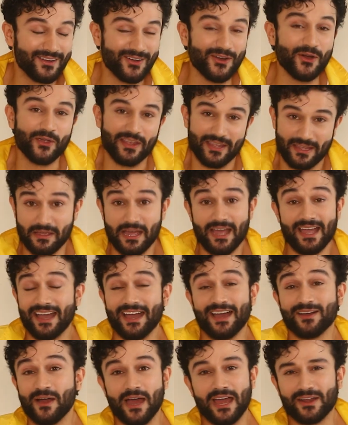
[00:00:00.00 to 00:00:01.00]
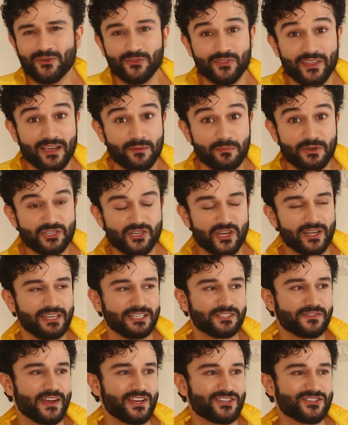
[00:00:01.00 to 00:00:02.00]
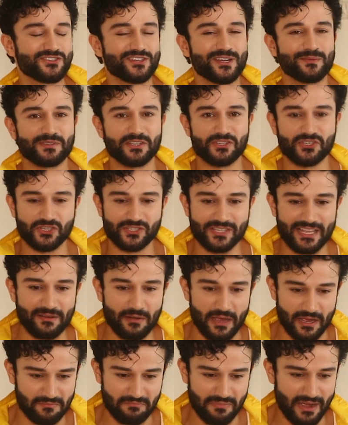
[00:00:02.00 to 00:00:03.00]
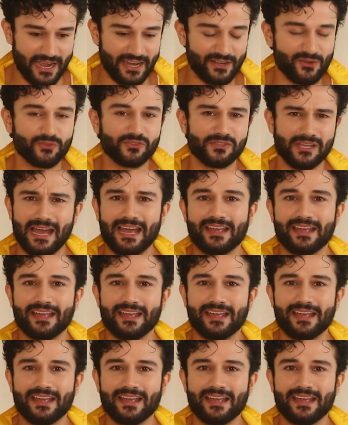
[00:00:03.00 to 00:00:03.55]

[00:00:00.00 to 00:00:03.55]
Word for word: Uh, okay, I, I, I, don't think Amisha needs fashion tips. It's just that I don't.